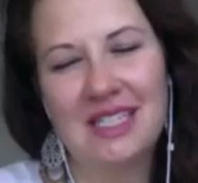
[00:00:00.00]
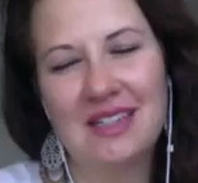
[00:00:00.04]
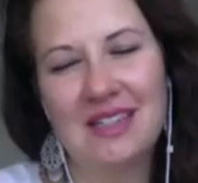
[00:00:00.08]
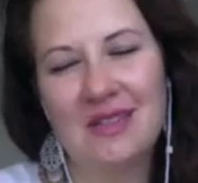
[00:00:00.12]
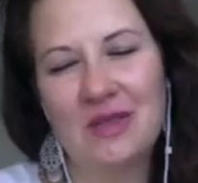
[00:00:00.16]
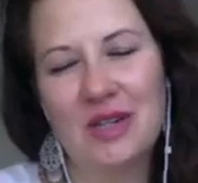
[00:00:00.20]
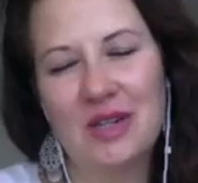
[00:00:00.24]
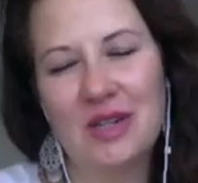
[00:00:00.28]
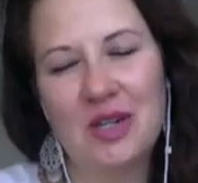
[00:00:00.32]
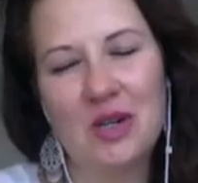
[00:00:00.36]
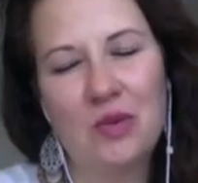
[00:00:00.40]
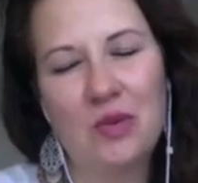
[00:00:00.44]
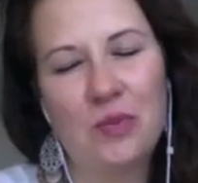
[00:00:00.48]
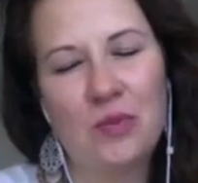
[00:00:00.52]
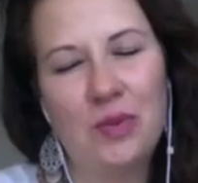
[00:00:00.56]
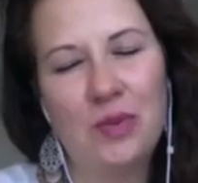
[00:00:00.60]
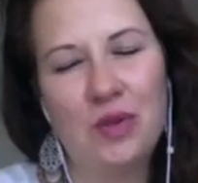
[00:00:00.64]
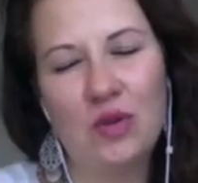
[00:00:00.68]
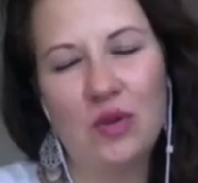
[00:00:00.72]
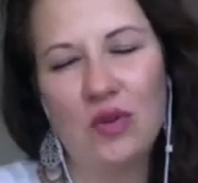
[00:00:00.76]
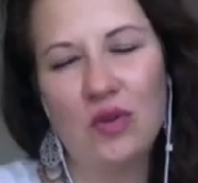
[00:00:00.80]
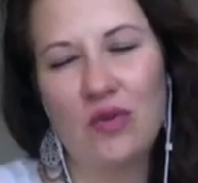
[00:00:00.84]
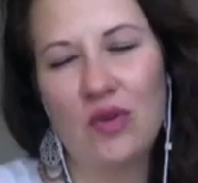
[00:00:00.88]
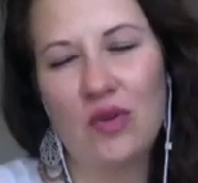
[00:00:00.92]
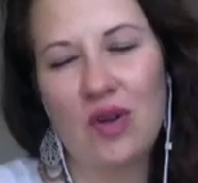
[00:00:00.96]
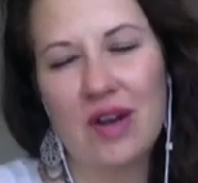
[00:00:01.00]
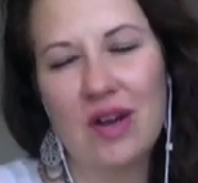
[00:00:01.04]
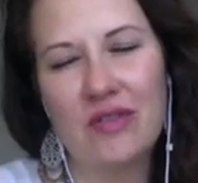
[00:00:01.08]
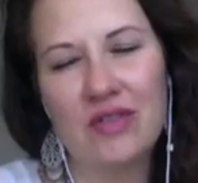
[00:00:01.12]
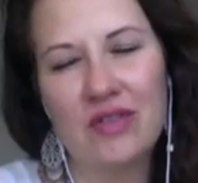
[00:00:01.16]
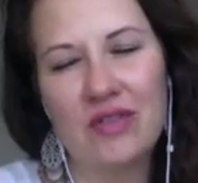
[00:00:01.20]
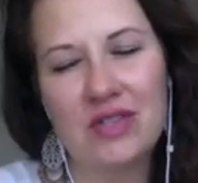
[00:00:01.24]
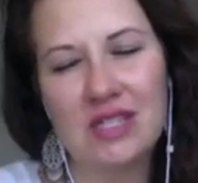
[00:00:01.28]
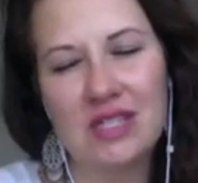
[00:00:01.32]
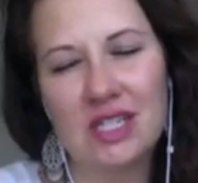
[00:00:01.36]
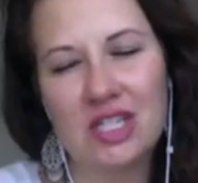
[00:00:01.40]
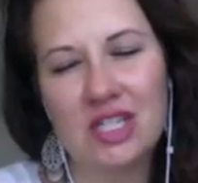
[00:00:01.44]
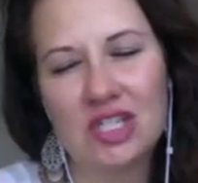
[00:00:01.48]
What a beautiful
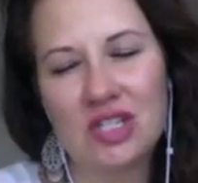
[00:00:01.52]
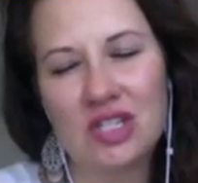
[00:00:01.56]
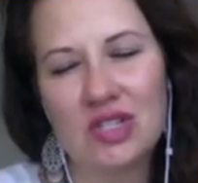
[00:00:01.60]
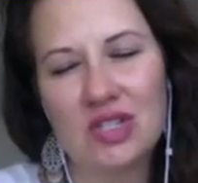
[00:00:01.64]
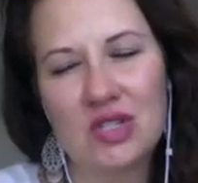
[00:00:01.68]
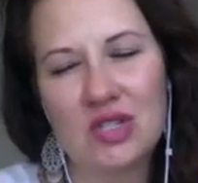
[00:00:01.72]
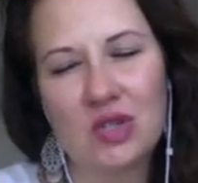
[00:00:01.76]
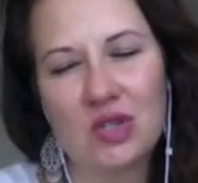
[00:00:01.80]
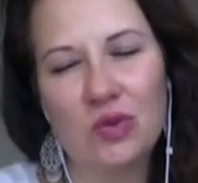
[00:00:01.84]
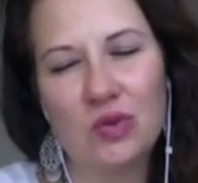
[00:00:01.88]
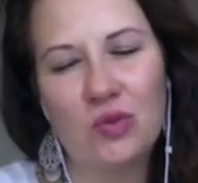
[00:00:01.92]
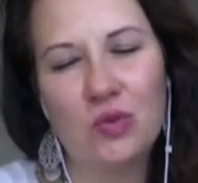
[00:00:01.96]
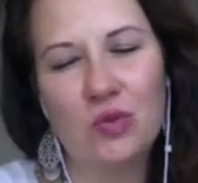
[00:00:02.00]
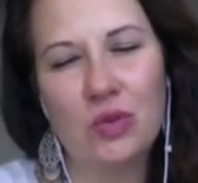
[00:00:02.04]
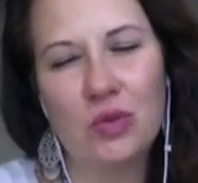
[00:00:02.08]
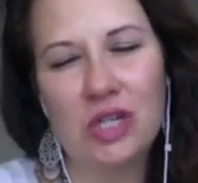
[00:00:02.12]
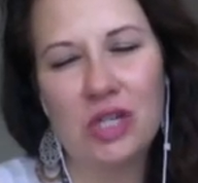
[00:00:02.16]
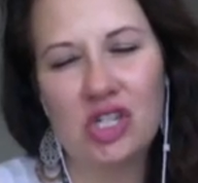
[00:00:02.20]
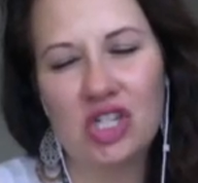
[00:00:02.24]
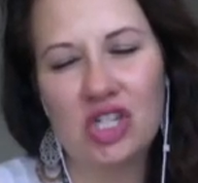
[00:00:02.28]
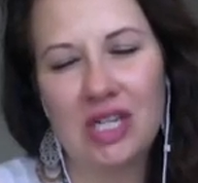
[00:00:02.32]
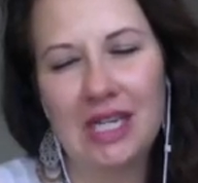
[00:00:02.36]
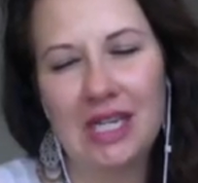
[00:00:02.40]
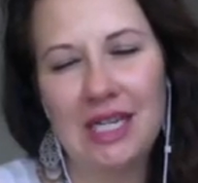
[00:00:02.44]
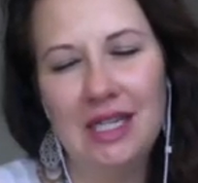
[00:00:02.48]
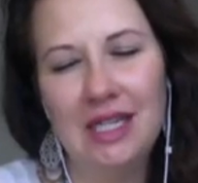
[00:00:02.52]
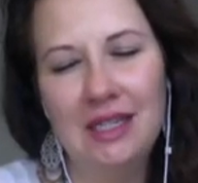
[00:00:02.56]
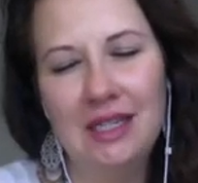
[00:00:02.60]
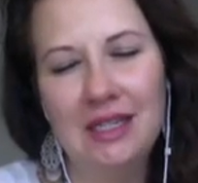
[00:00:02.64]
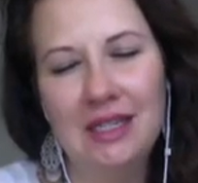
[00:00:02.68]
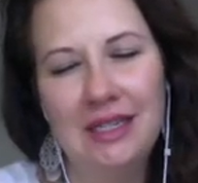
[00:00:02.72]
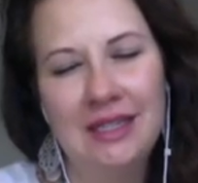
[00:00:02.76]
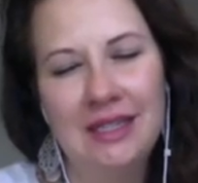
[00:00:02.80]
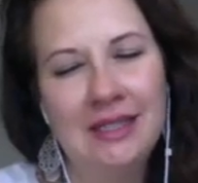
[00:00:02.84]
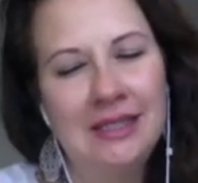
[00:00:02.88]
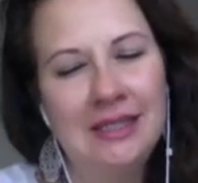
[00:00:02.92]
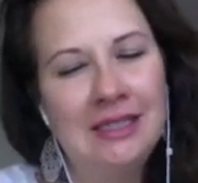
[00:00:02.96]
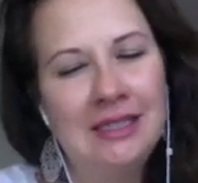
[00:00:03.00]
conversation. So enriching.
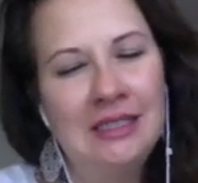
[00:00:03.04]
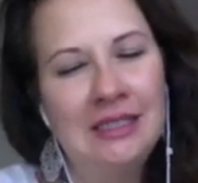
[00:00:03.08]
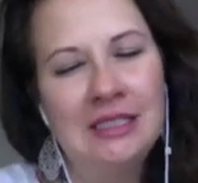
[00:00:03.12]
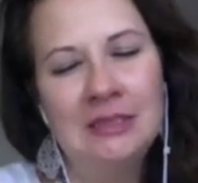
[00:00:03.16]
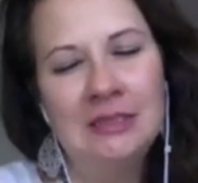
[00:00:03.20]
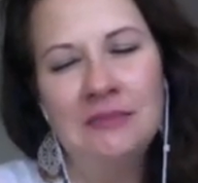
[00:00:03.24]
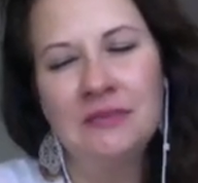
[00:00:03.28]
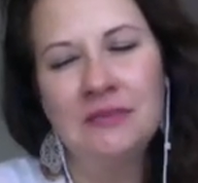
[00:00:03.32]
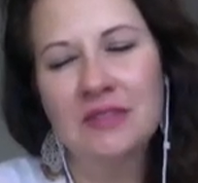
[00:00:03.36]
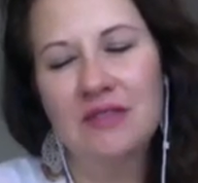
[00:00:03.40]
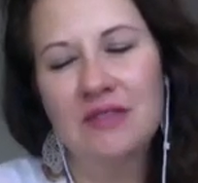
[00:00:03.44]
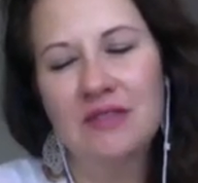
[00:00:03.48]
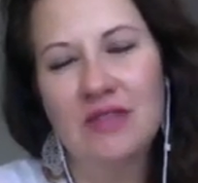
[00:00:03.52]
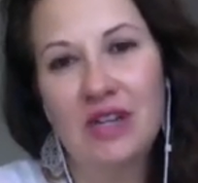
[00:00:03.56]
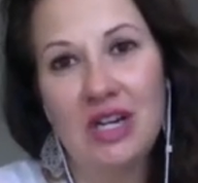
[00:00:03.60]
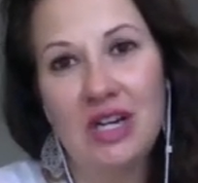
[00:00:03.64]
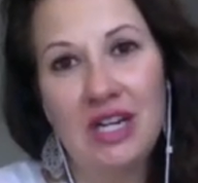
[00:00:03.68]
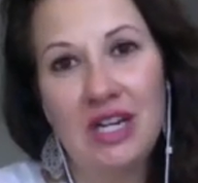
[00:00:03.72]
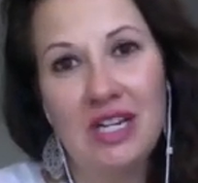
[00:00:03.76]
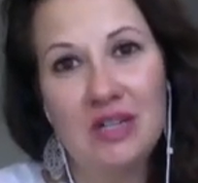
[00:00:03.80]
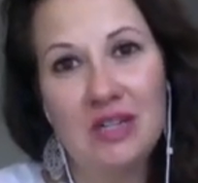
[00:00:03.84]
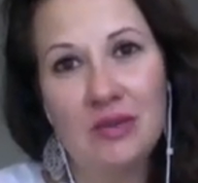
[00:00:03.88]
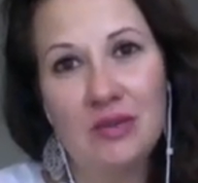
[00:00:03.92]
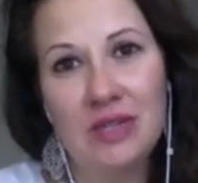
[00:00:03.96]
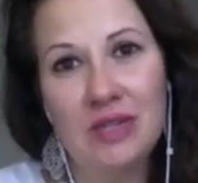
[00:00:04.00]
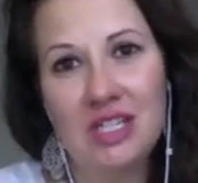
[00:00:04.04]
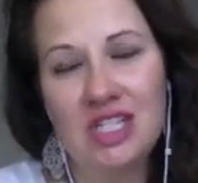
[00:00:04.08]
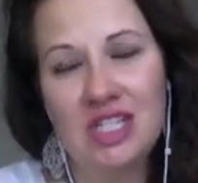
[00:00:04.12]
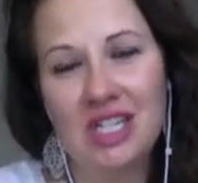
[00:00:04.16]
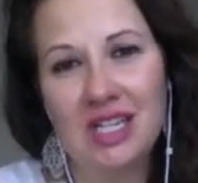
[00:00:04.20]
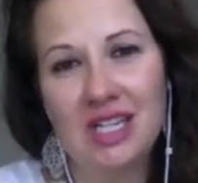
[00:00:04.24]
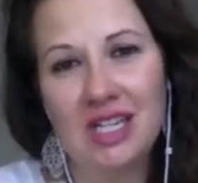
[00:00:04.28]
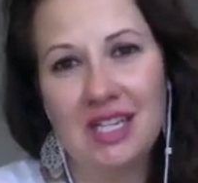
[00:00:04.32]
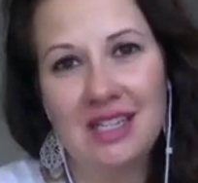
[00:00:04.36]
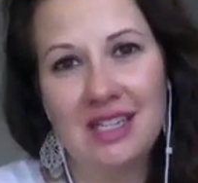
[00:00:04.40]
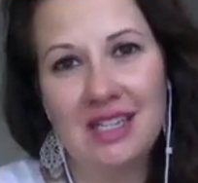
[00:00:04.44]
Very enriching.